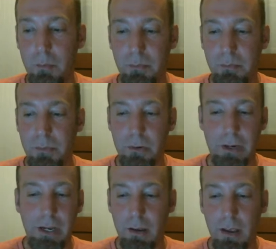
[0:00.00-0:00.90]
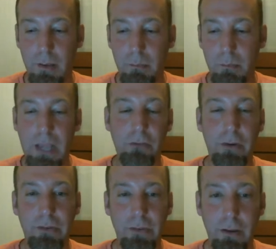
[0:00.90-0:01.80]
creating a
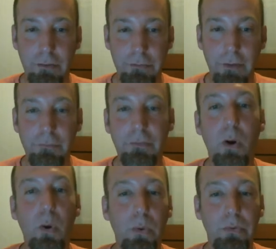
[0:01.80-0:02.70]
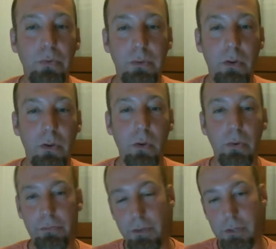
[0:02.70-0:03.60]
matrix of goals, the
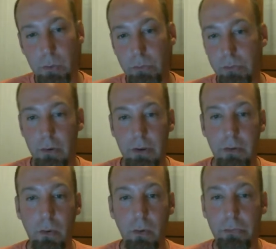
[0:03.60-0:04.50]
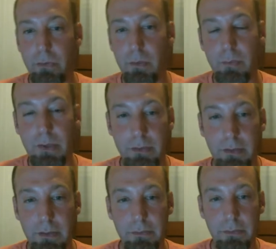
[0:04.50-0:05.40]
goals for the user and the goals for the
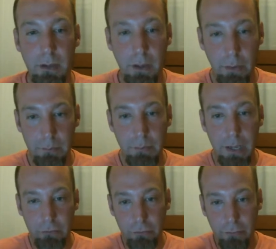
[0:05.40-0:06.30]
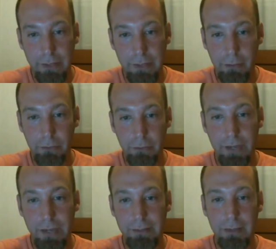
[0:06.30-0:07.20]
business, and making sure that they
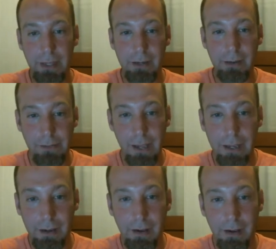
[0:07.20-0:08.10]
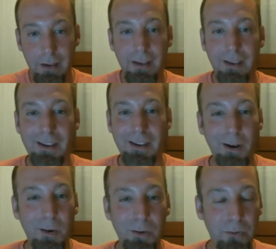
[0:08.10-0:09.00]
intersect at the end of the day.
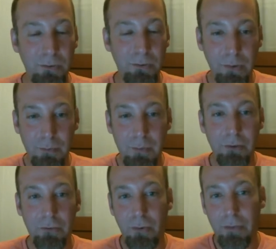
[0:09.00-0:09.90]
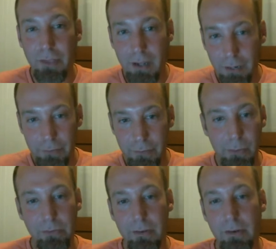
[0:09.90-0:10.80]
You would just want to make sure that every
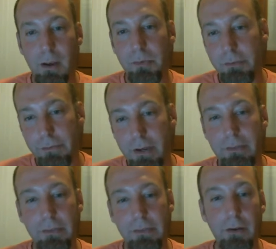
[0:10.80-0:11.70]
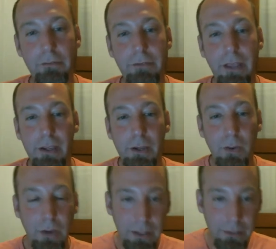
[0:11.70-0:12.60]
user that comes in finds their
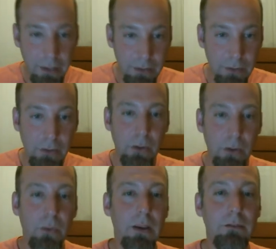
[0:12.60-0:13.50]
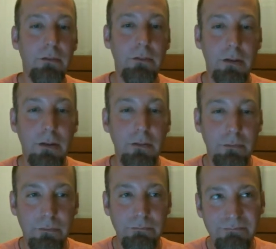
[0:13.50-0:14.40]
value, and then you can
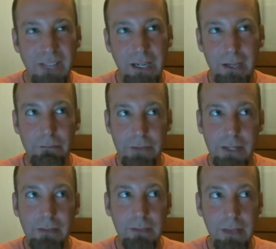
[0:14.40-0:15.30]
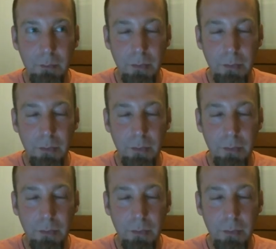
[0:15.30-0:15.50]
not convince them,